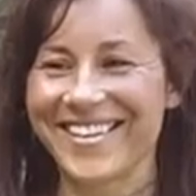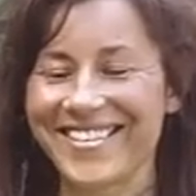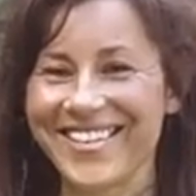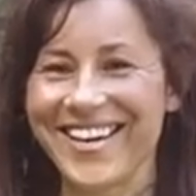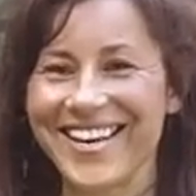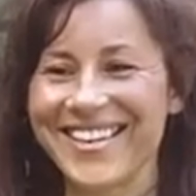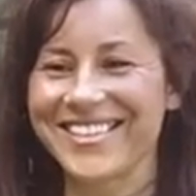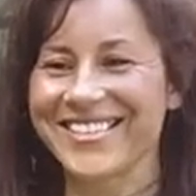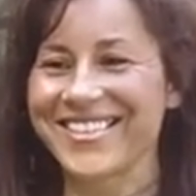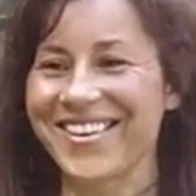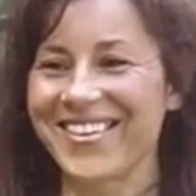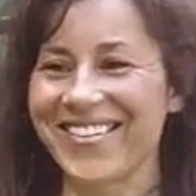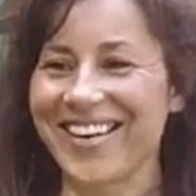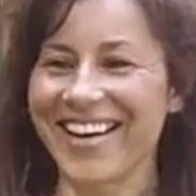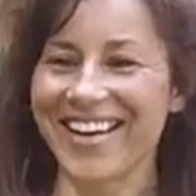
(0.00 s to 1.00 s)
Okay,
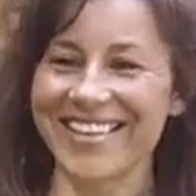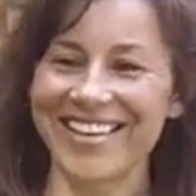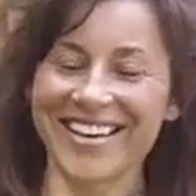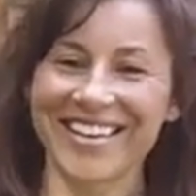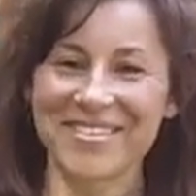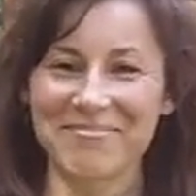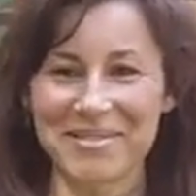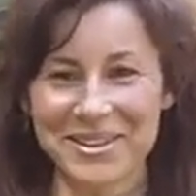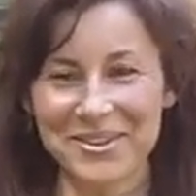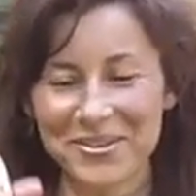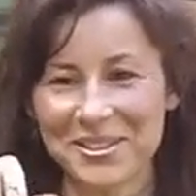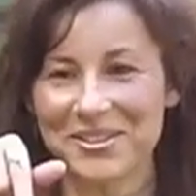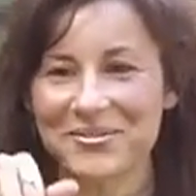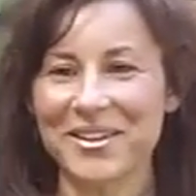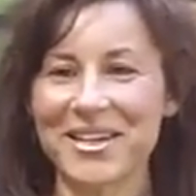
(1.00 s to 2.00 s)
so and
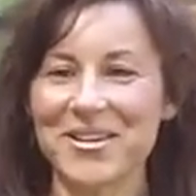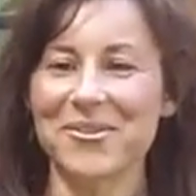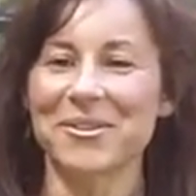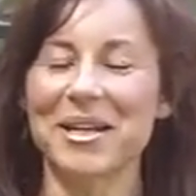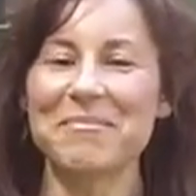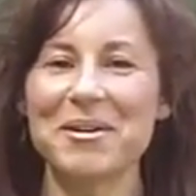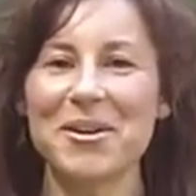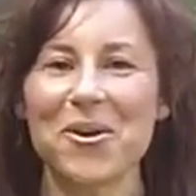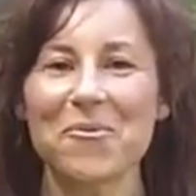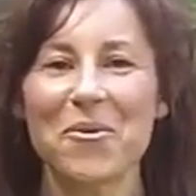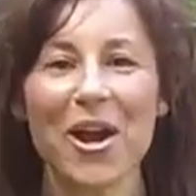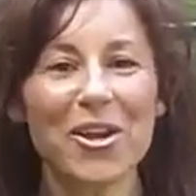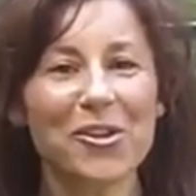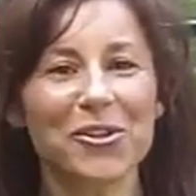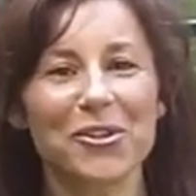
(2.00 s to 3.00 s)
below this video, let me know
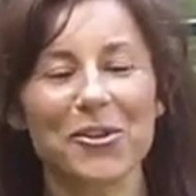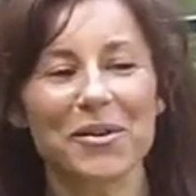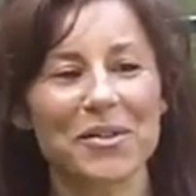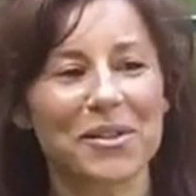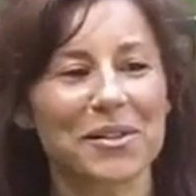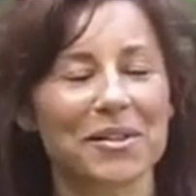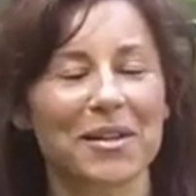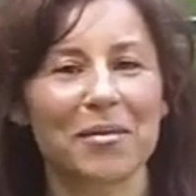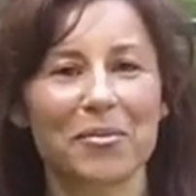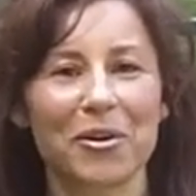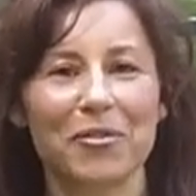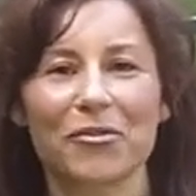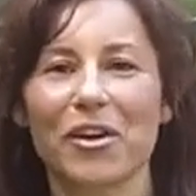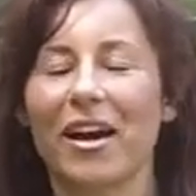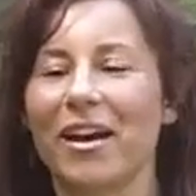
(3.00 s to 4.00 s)
what you're doing this
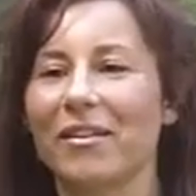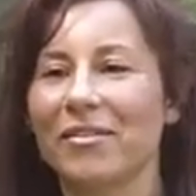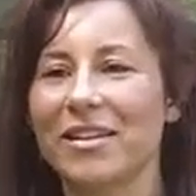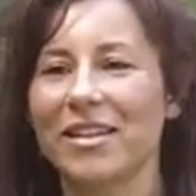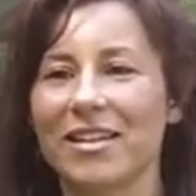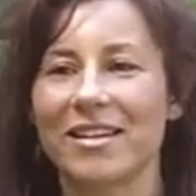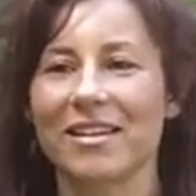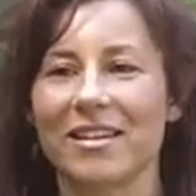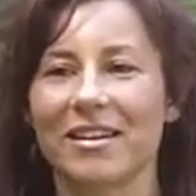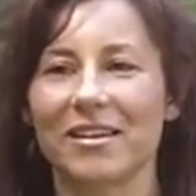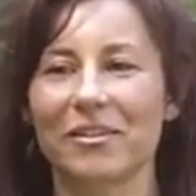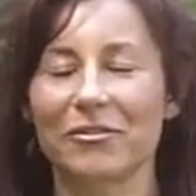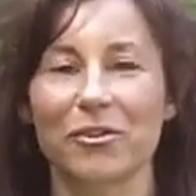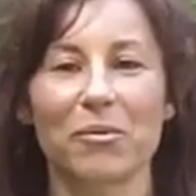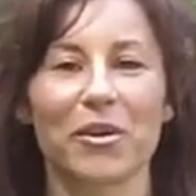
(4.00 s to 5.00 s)
summer. If you have any,
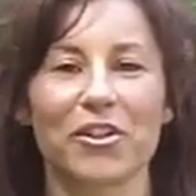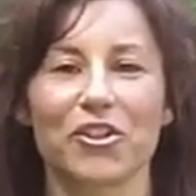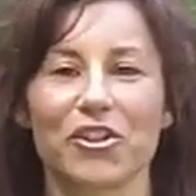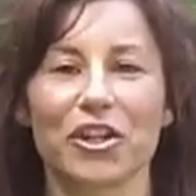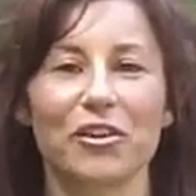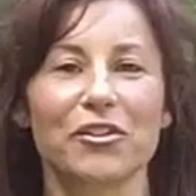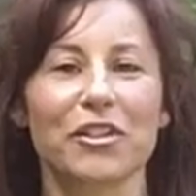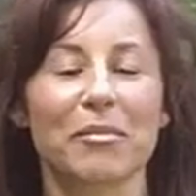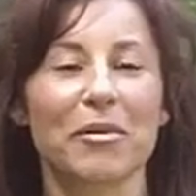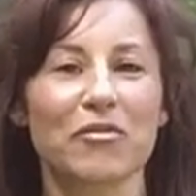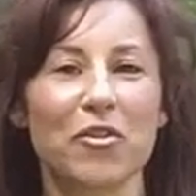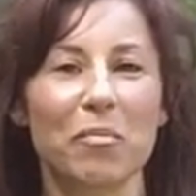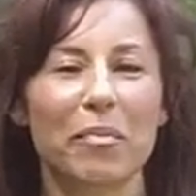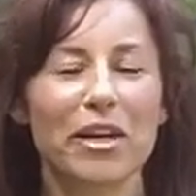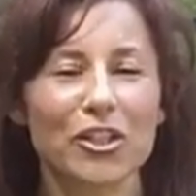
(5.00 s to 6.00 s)
if you want to share some
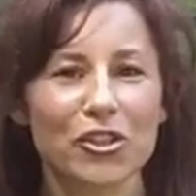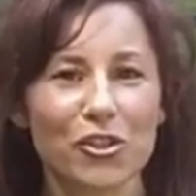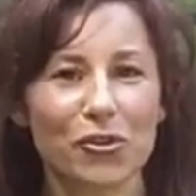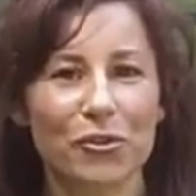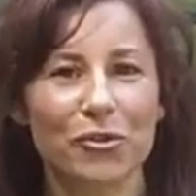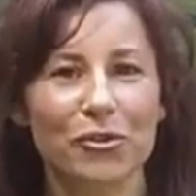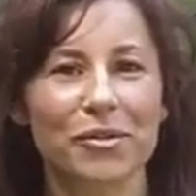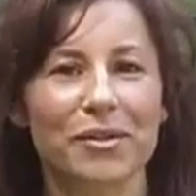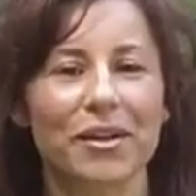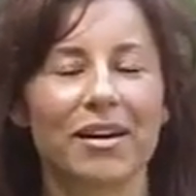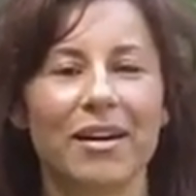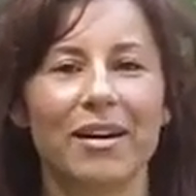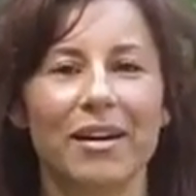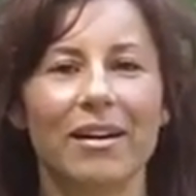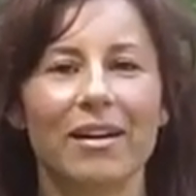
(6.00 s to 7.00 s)
of your pictures,
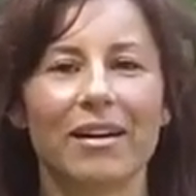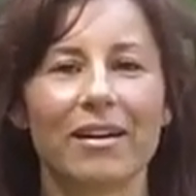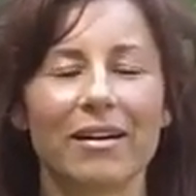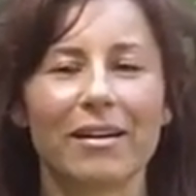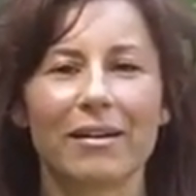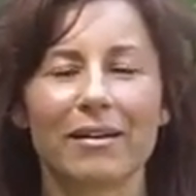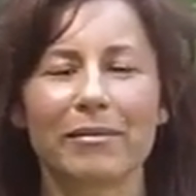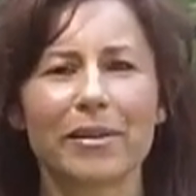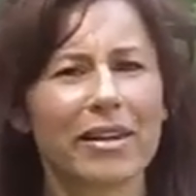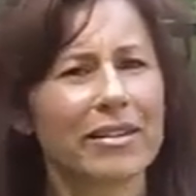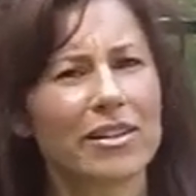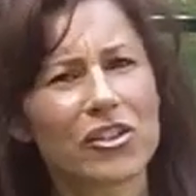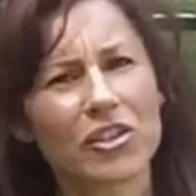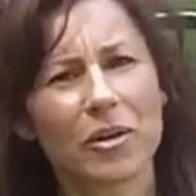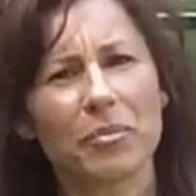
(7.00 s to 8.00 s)
can
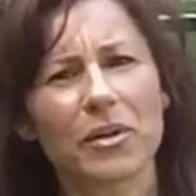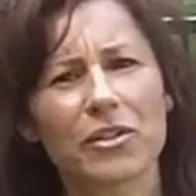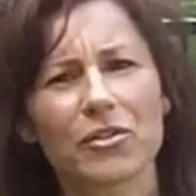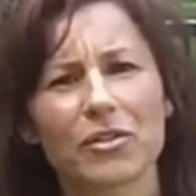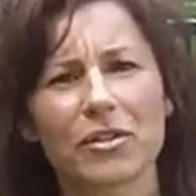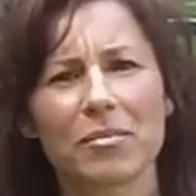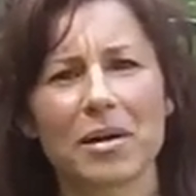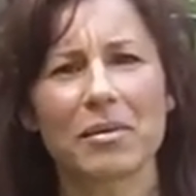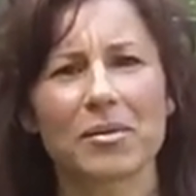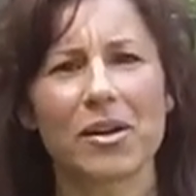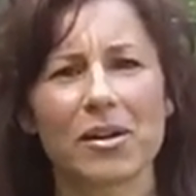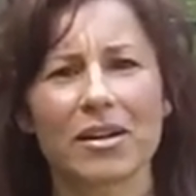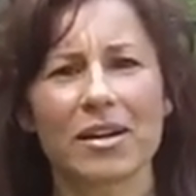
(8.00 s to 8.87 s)
they share pictures on my blog?